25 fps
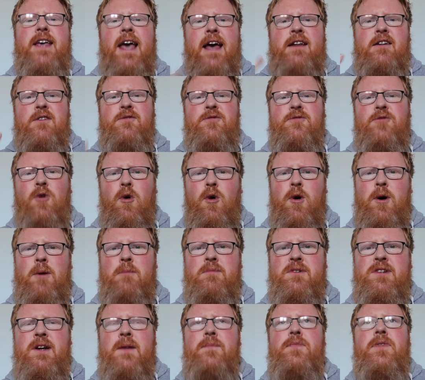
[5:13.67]
get it
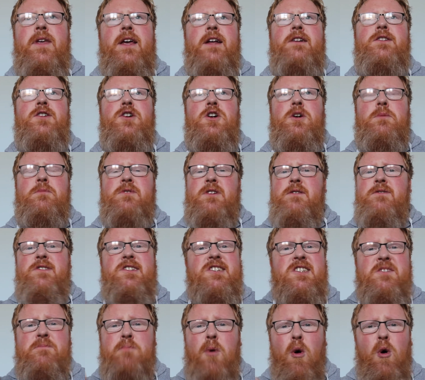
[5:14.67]
formed in terms of
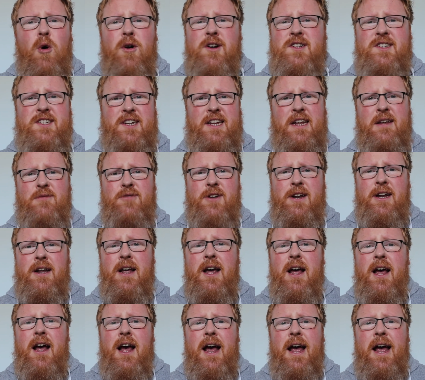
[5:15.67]
sport even.